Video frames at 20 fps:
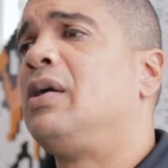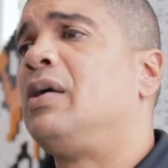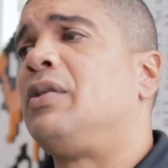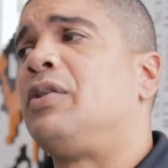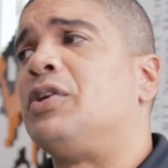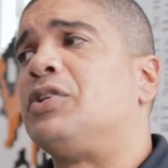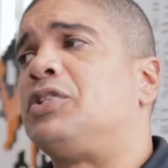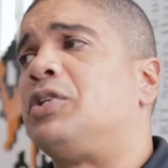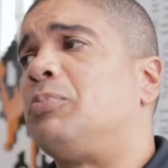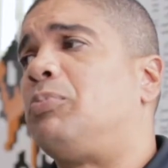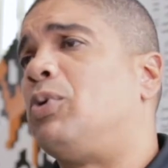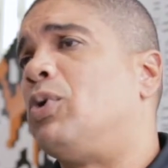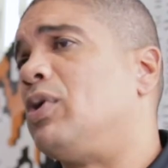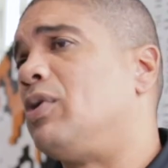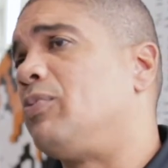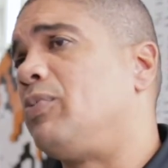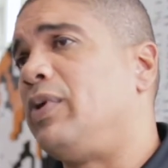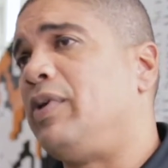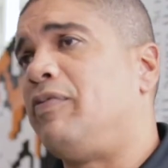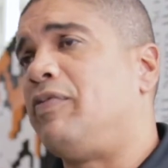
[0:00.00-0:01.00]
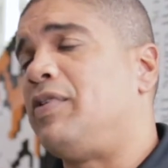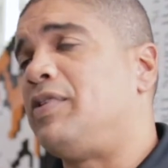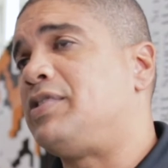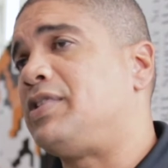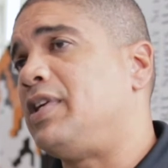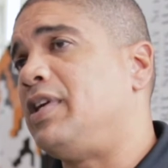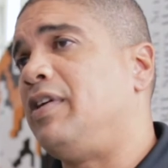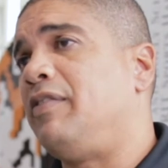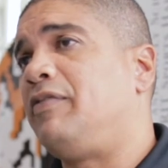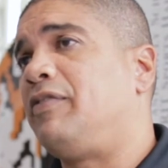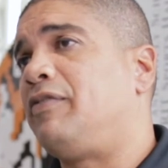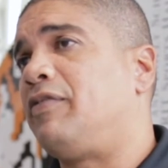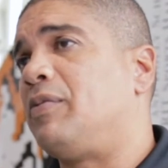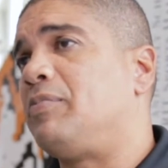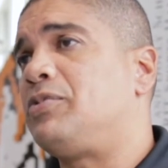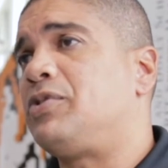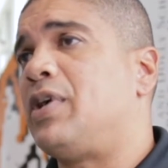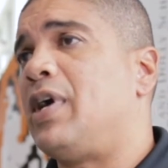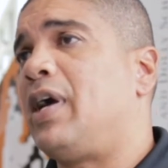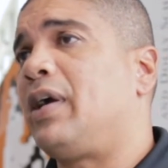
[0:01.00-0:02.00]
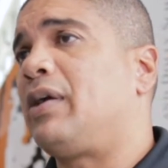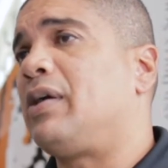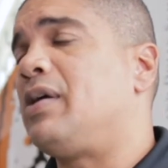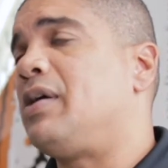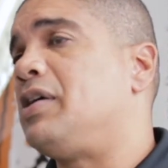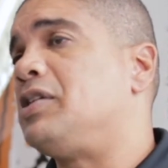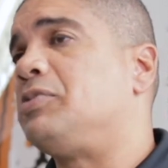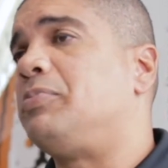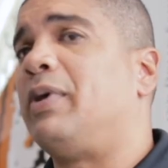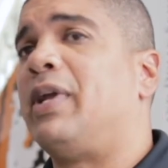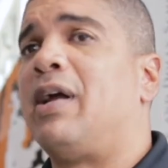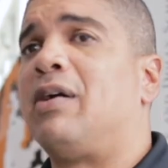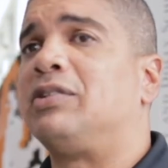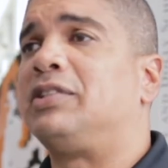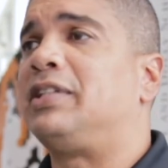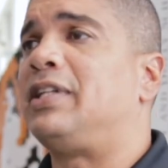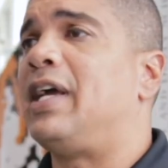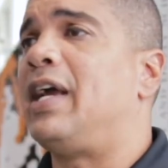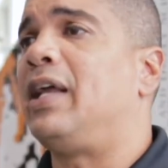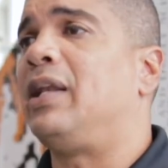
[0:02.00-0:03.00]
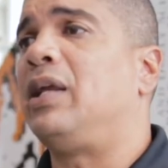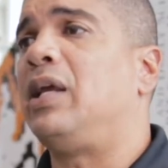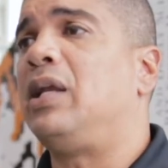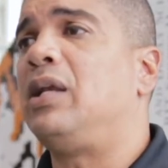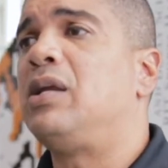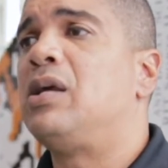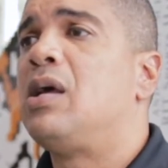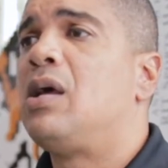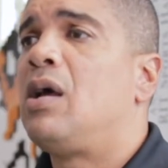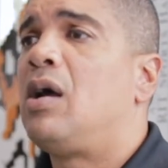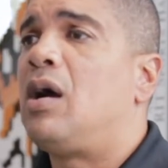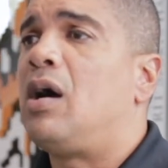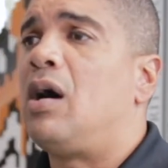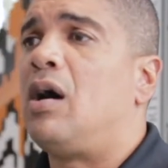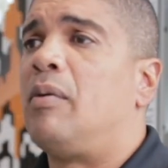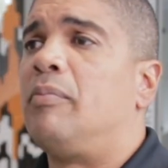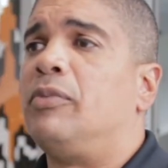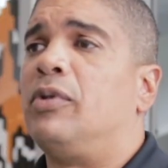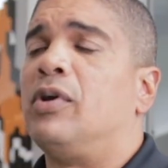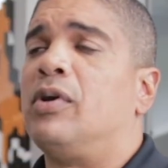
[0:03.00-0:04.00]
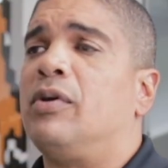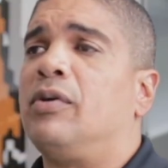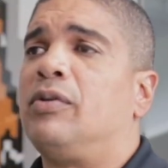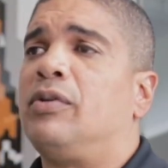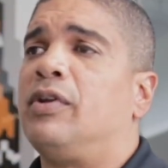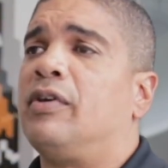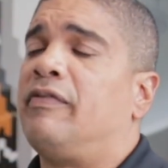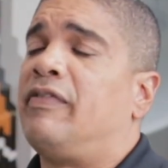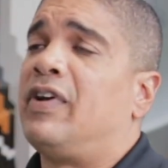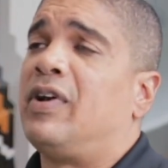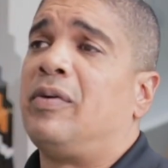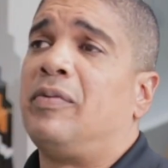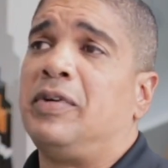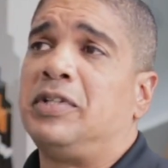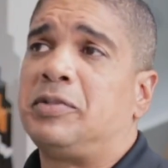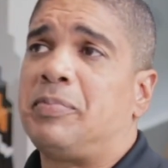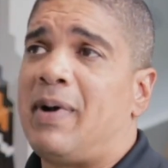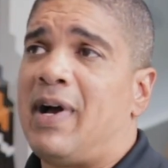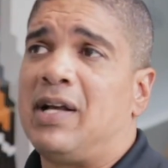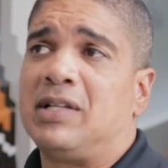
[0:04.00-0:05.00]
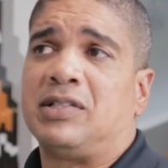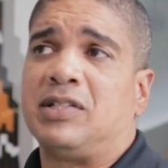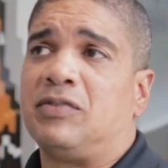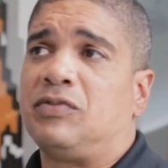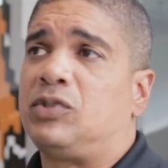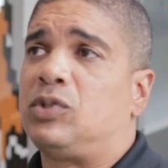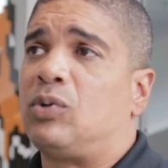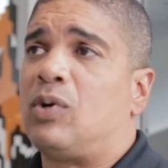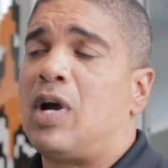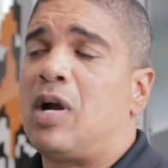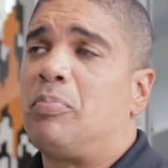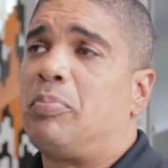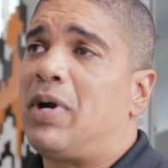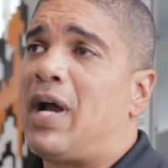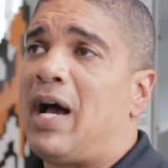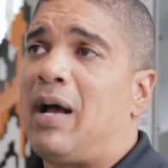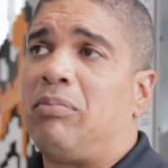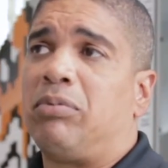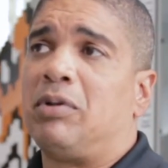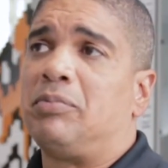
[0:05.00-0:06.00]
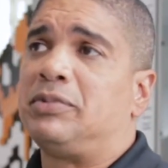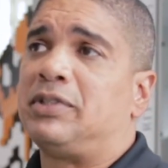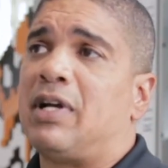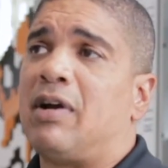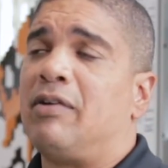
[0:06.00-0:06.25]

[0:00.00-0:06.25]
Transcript: The support we've received from Traka has been outstanding. They're very responsive to our problems, our